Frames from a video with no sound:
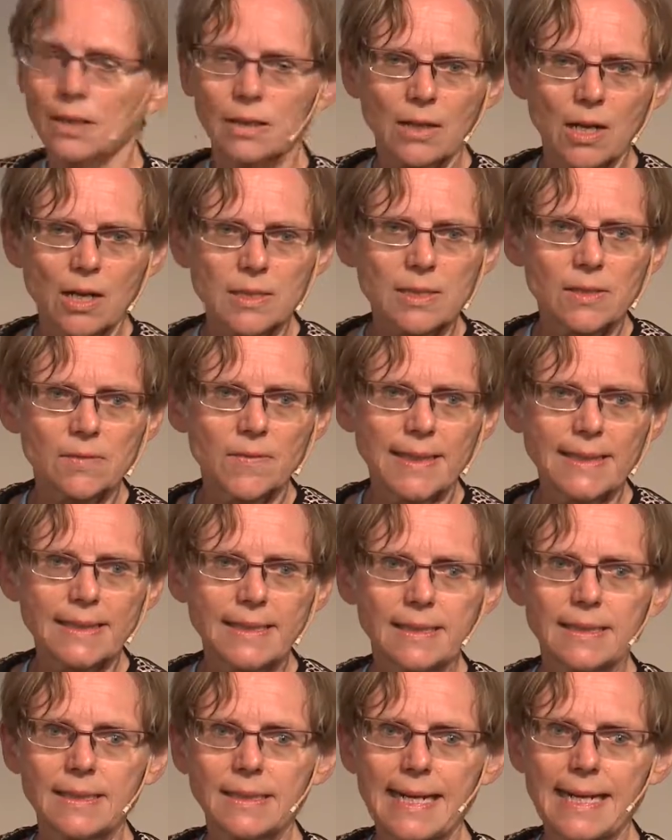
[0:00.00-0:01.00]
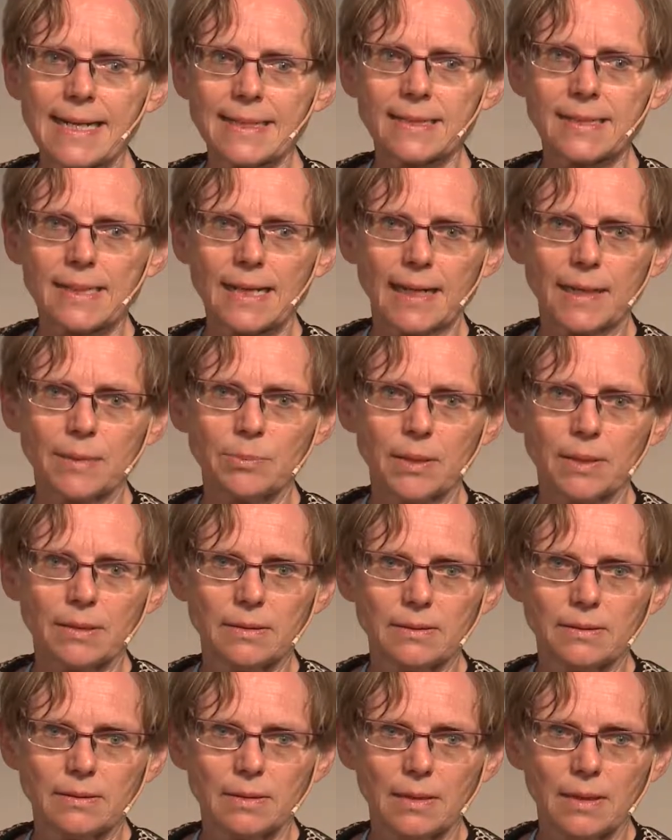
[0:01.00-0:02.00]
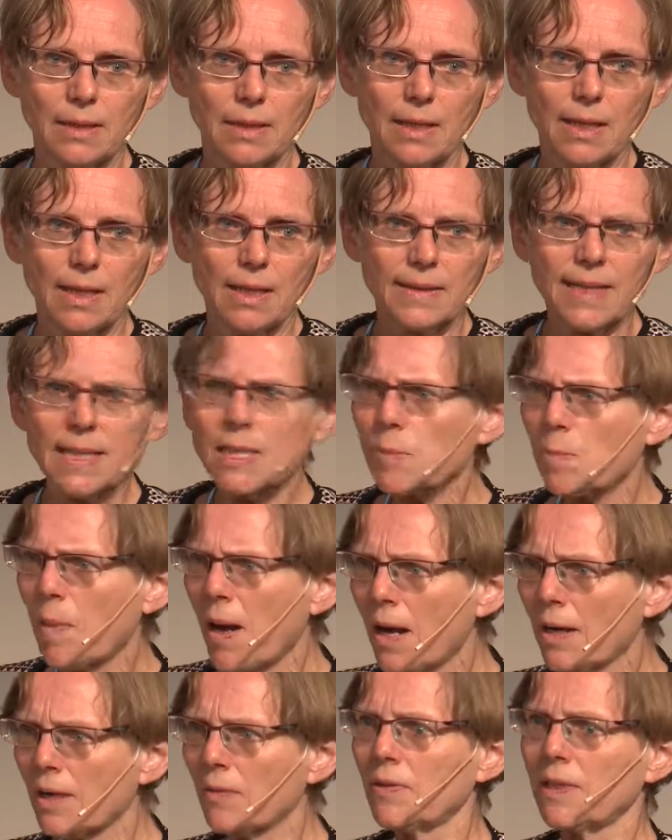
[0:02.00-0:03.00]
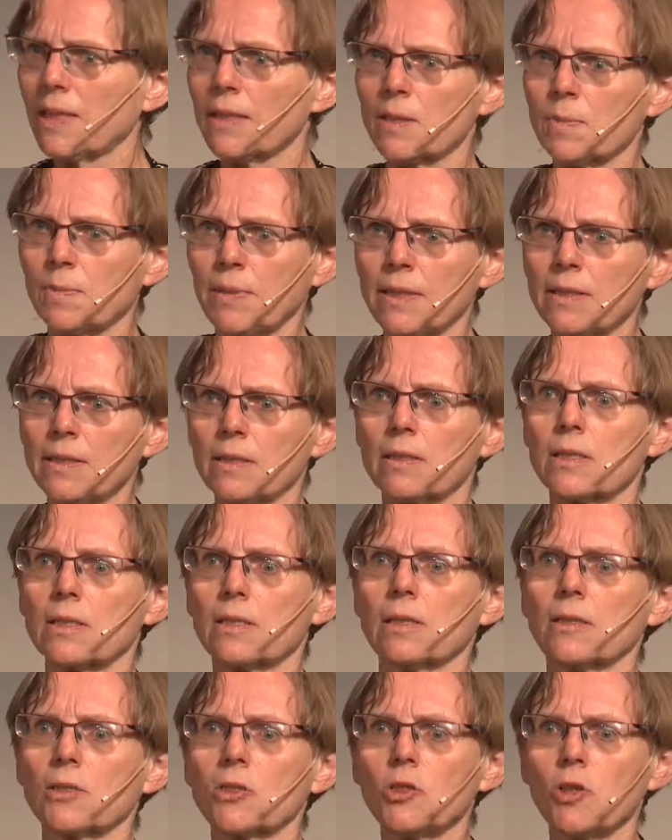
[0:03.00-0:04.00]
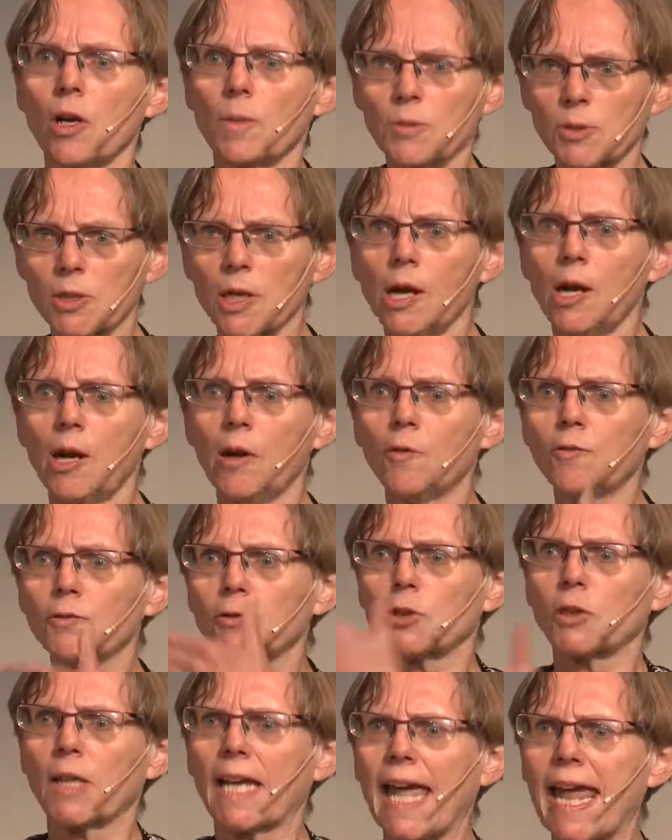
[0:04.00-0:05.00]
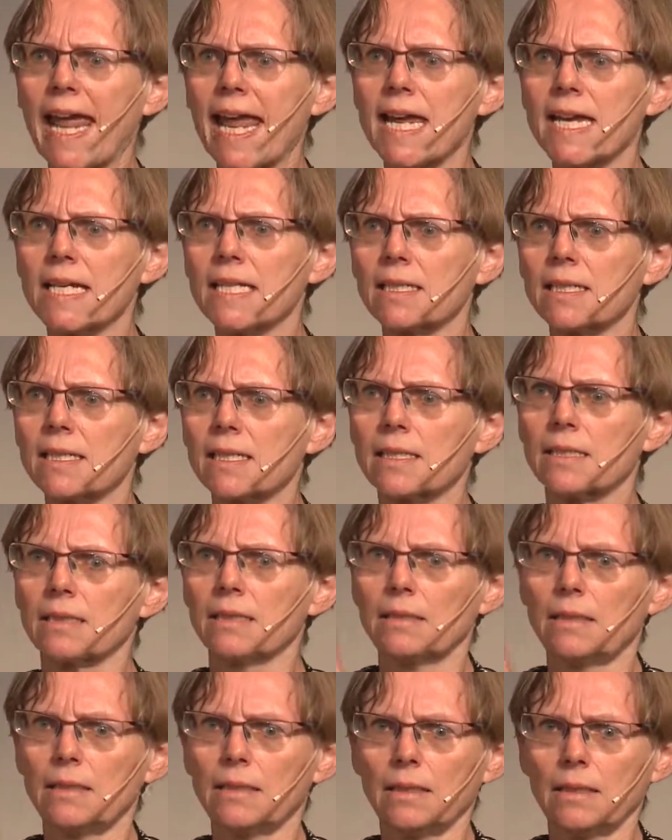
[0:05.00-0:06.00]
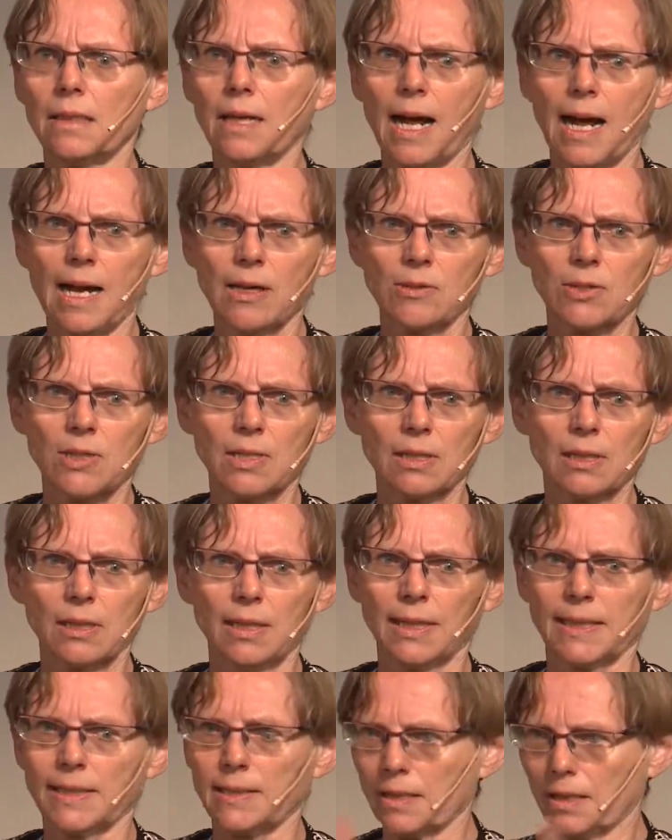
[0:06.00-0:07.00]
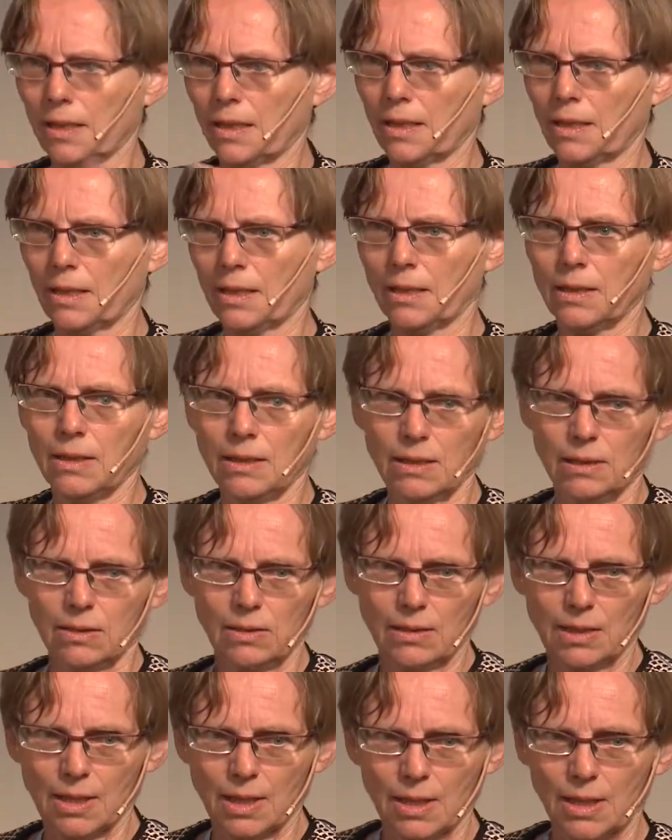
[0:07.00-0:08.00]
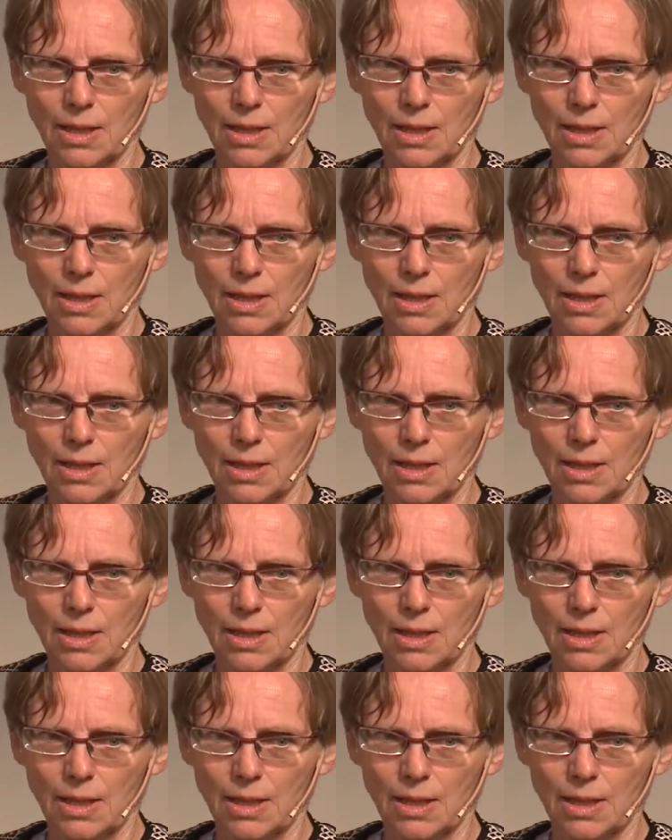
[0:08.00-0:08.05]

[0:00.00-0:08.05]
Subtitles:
cultivated landscape. That's part of the experience, to observe, to gaze outside the